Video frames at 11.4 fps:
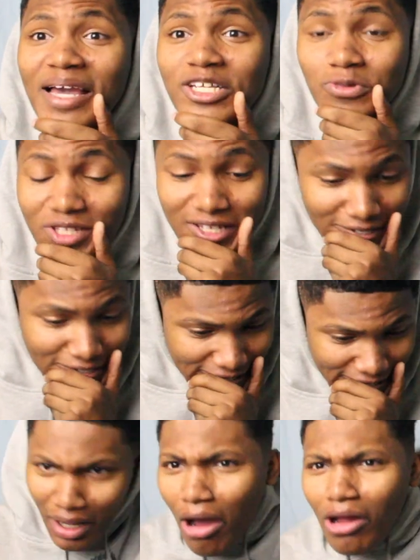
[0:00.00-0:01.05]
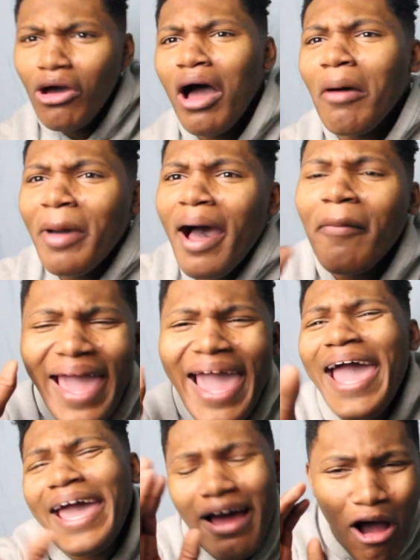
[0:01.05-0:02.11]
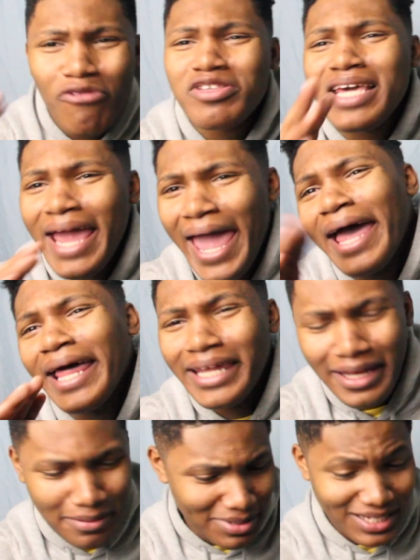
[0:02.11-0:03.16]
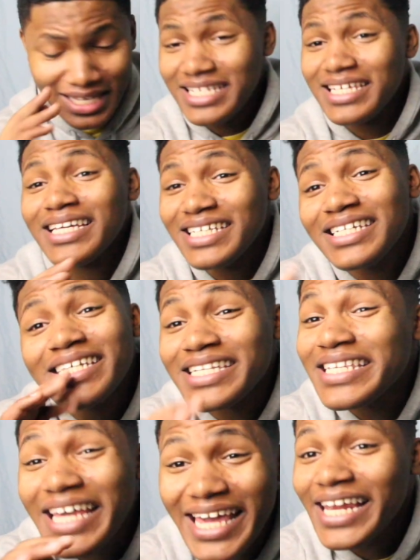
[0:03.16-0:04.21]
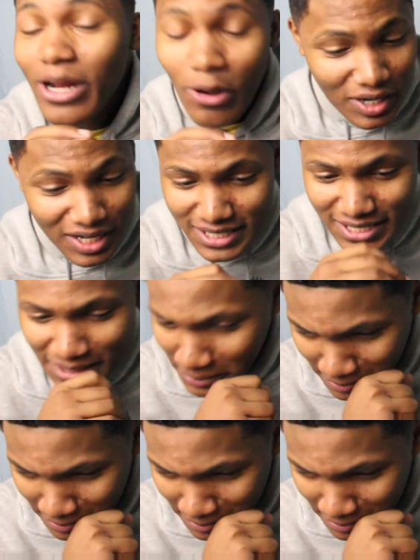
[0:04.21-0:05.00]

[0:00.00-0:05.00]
I mess with this. Hold on, I'ma add offset ad-libs. Cause he just needed on this.